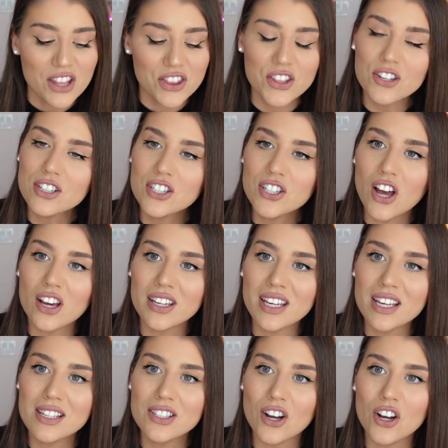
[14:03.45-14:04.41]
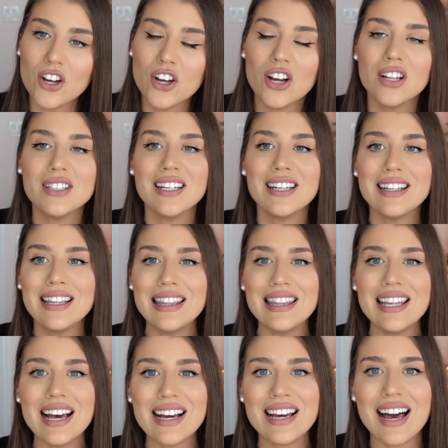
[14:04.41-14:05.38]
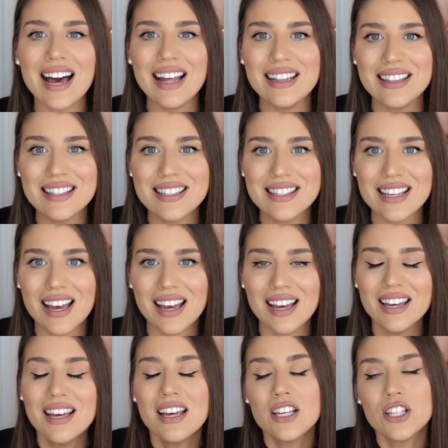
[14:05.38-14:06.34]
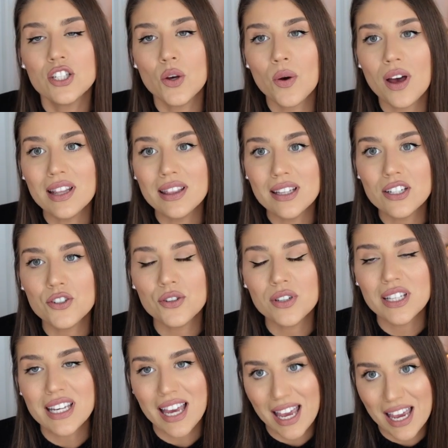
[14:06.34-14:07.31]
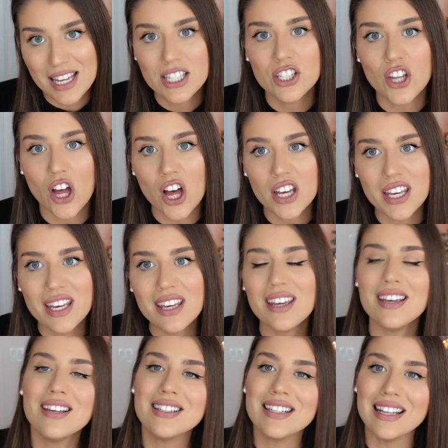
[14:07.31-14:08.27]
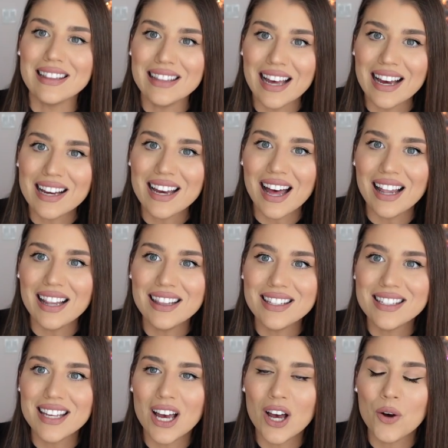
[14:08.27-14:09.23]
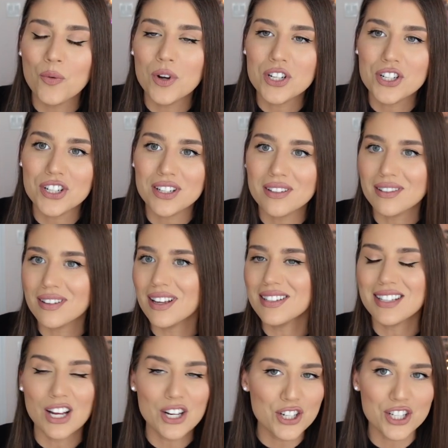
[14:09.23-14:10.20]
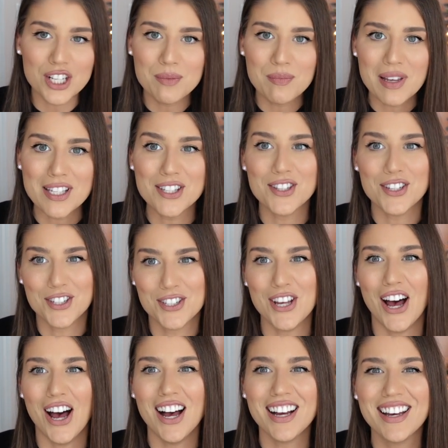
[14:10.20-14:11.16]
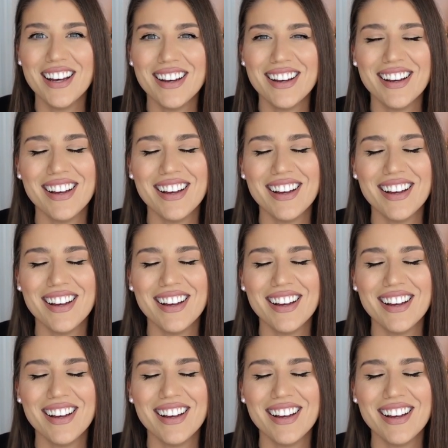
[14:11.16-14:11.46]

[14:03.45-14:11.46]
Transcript: Their stockings are called la calza. So literally a stocking is la calza, which essentially means the sock.